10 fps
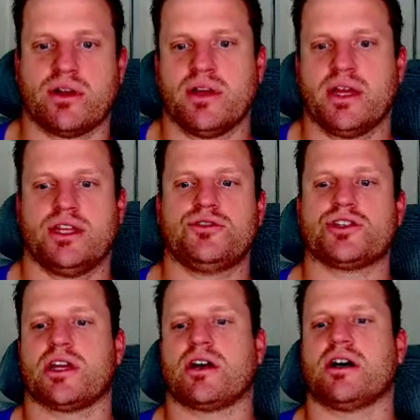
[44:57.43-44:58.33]
Usually
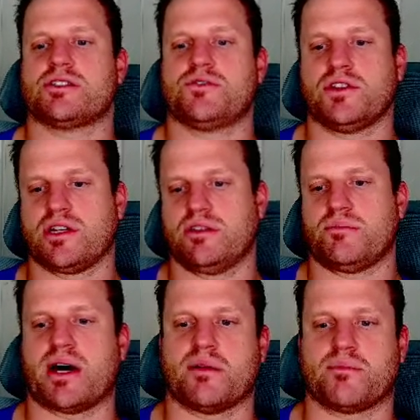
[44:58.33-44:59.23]
it costs, if you look on the
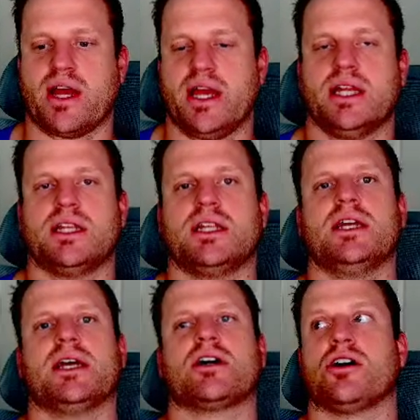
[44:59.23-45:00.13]
bottom right,
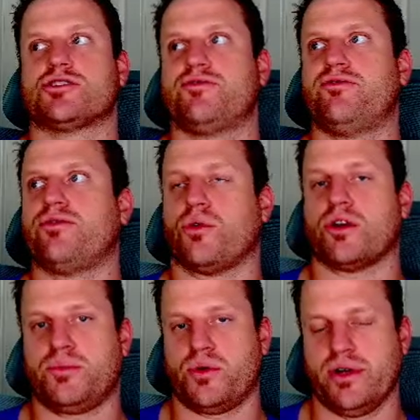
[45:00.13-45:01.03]
it costs 4
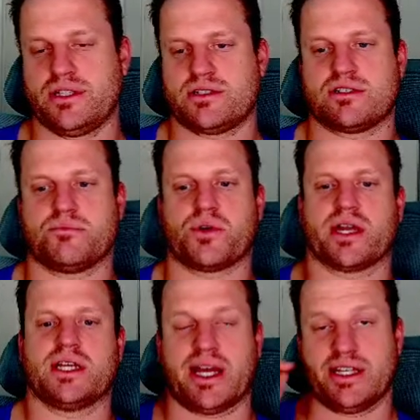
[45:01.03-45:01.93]
points to bring a
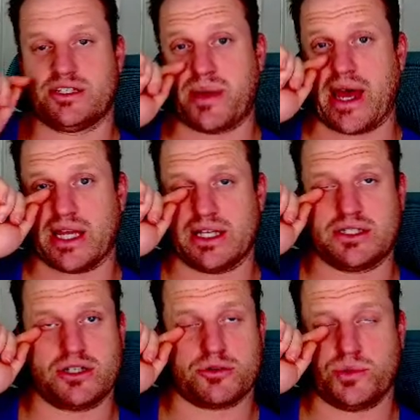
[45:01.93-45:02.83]
dice back into
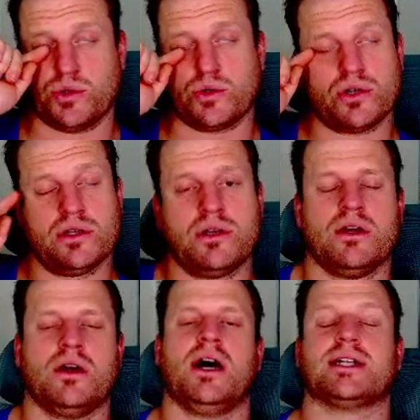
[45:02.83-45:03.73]
your pool,
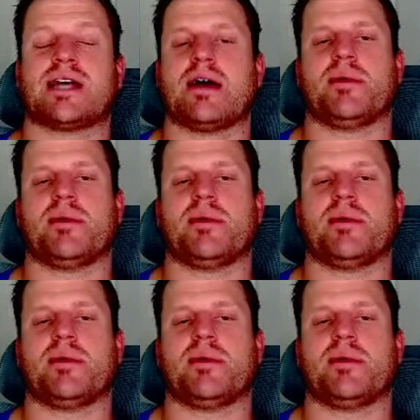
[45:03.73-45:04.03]
a die back